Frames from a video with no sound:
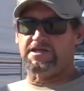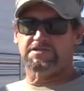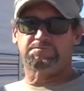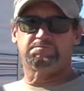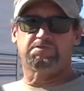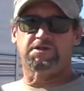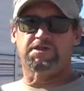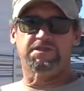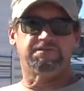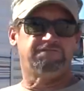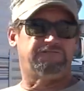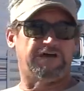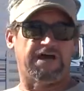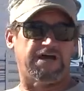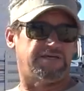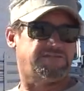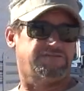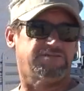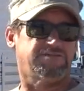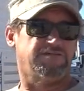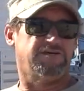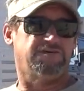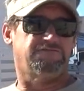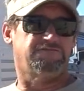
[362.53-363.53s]
that's plenty
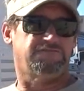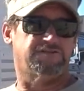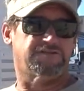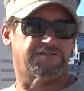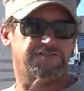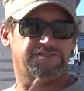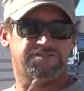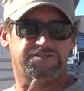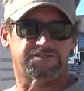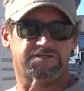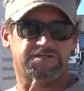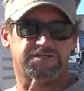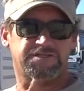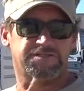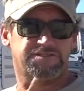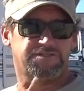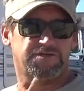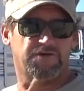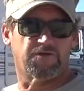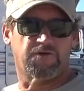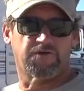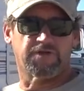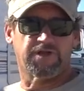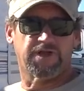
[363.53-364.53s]
fast enough for this circus
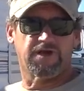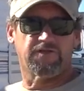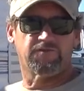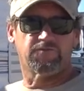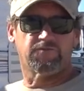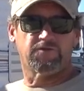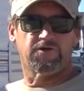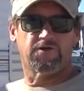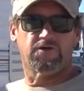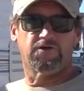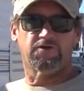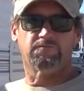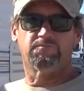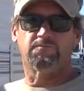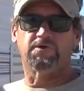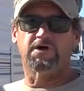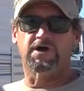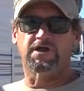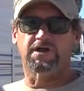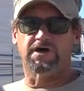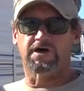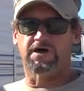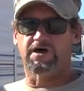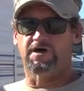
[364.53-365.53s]
going down the road.
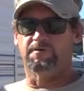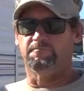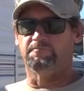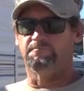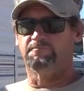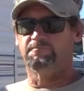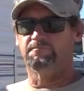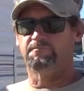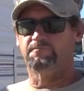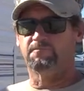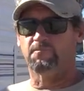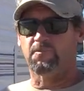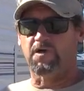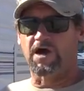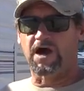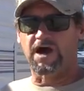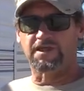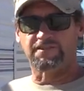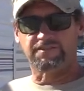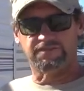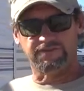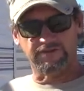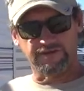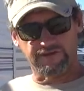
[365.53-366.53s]
But I
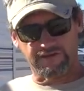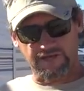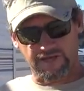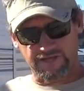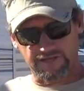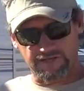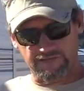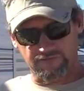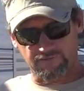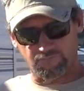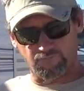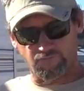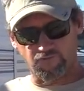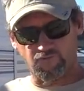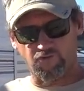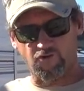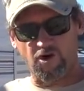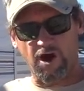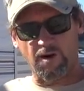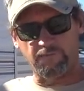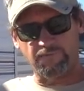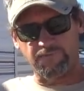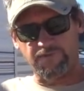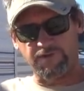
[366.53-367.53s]
think I can
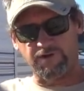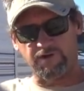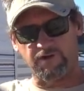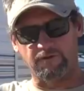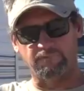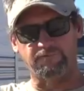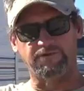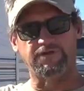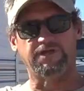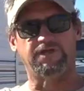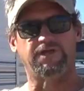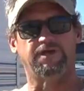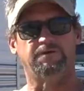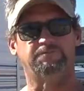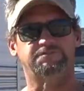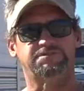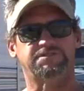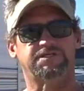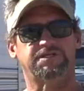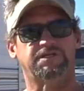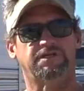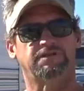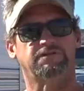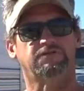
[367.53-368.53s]
drop the RPMs
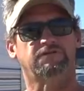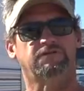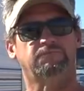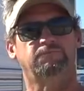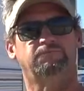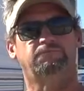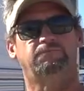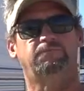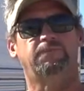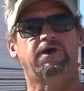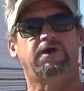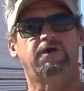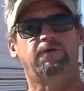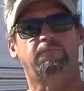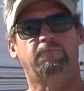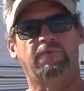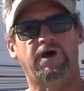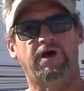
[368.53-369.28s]
and get a little better